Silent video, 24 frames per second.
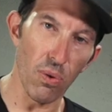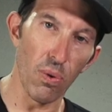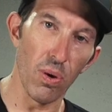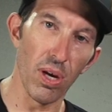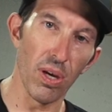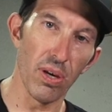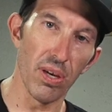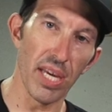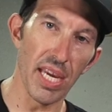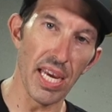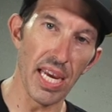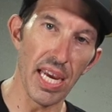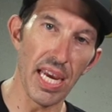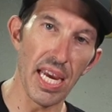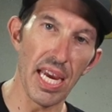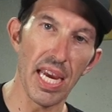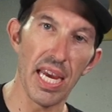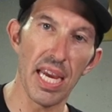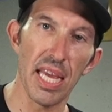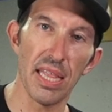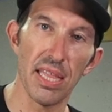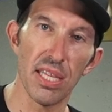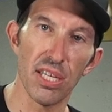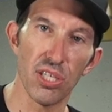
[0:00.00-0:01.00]
oil
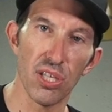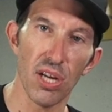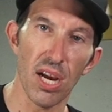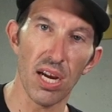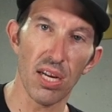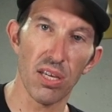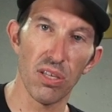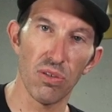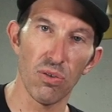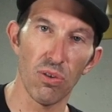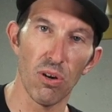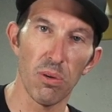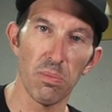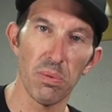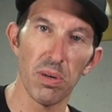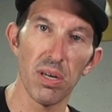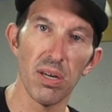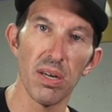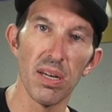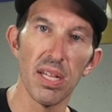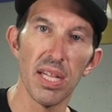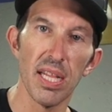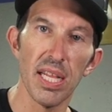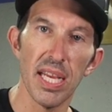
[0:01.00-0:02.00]
in the shock
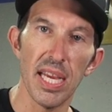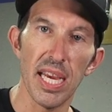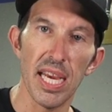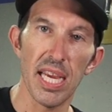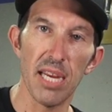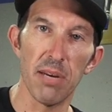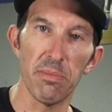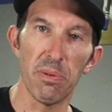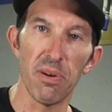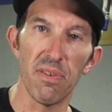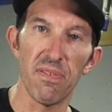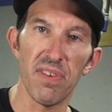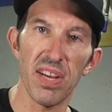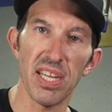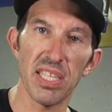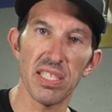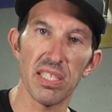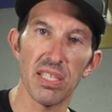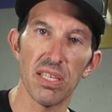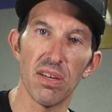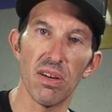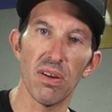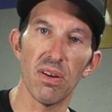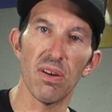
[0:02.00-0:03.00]
absorber, and it
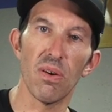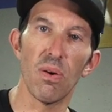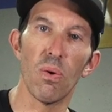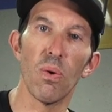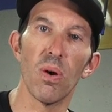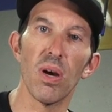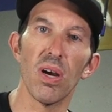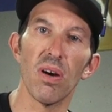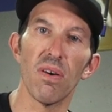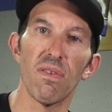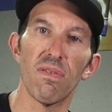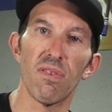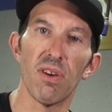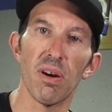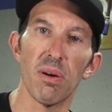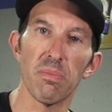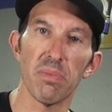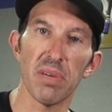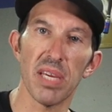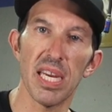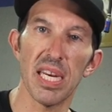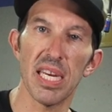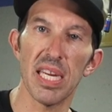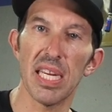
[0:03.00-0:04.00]
prevents the oil
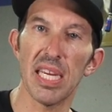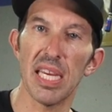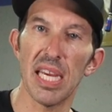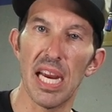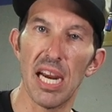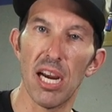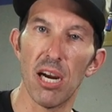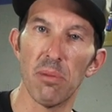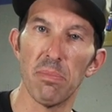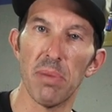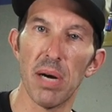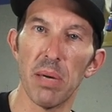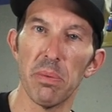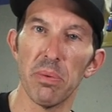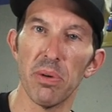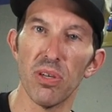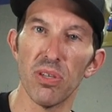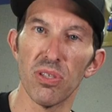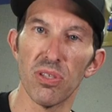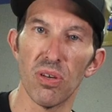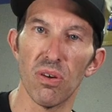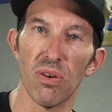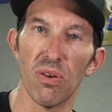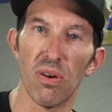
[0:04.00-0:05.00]
from getting any air
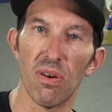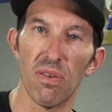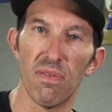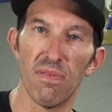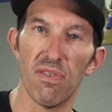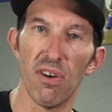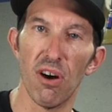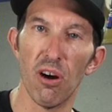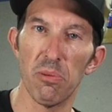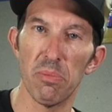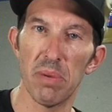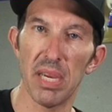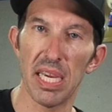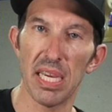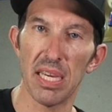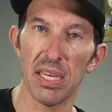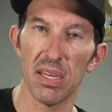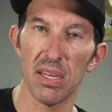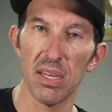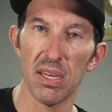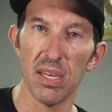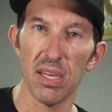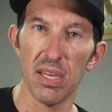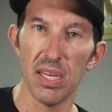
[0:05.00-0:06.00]
bubbles or foaming
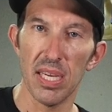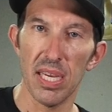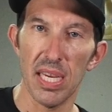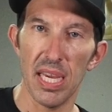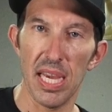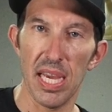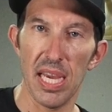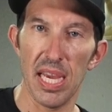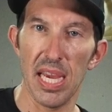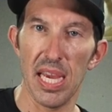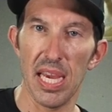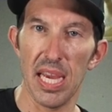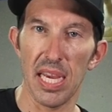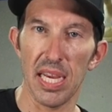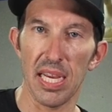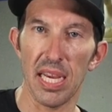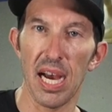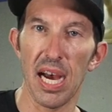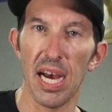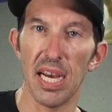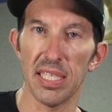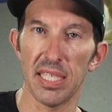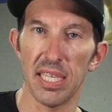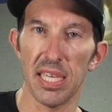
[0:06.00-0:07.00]
and
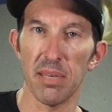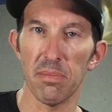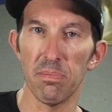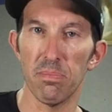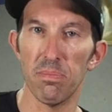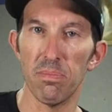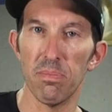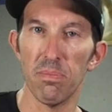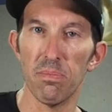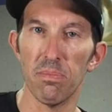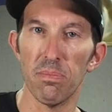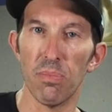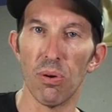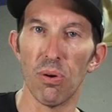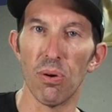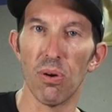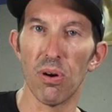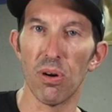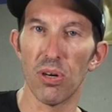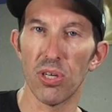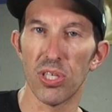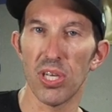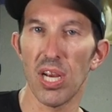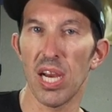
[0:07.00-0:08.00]
causing
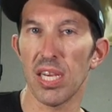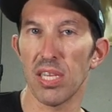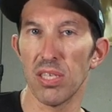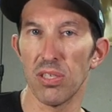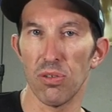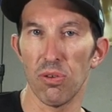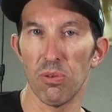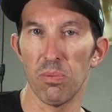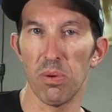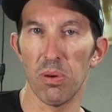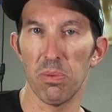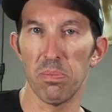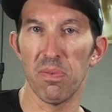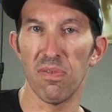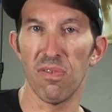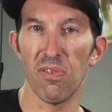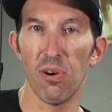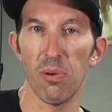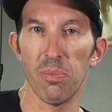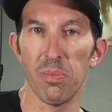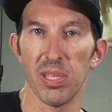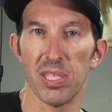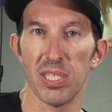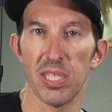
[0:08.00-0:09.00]
poor shock absorber
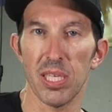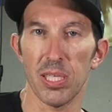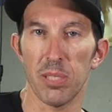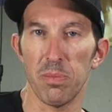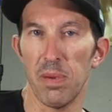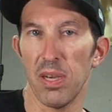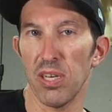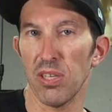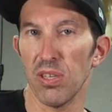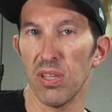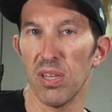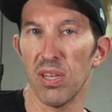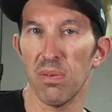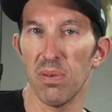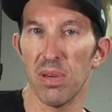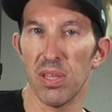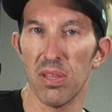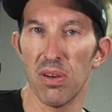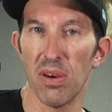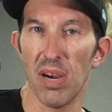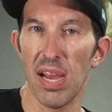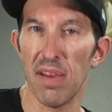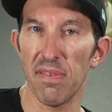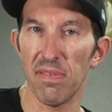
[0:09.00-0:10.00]
performance, especially when
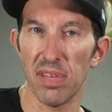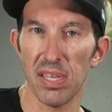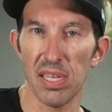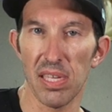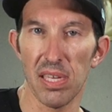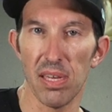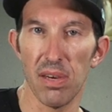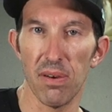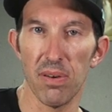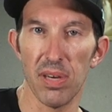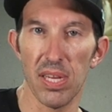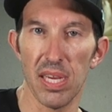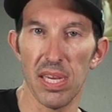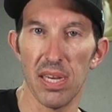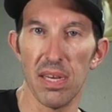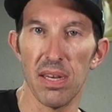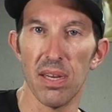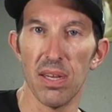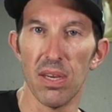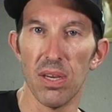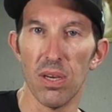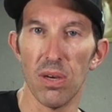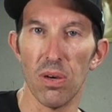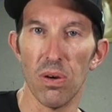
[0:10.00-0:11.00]
they're heavily loaded
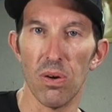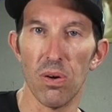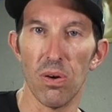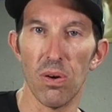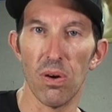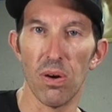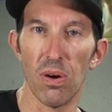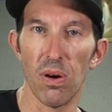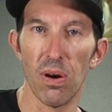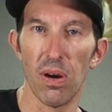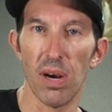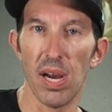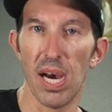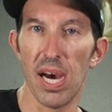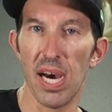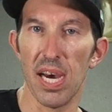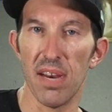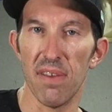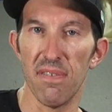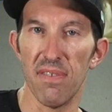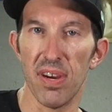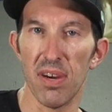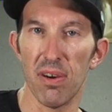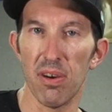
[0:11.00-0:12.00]
or
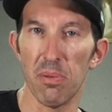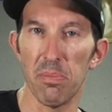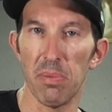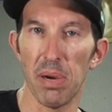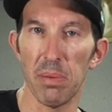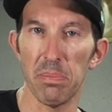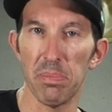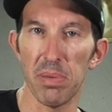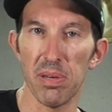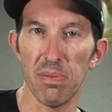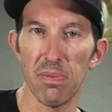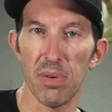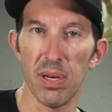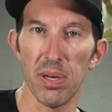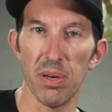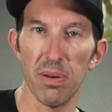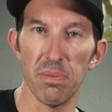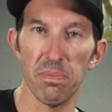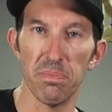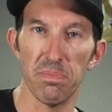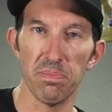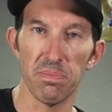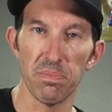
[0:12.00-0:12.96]
on a very bumpy road.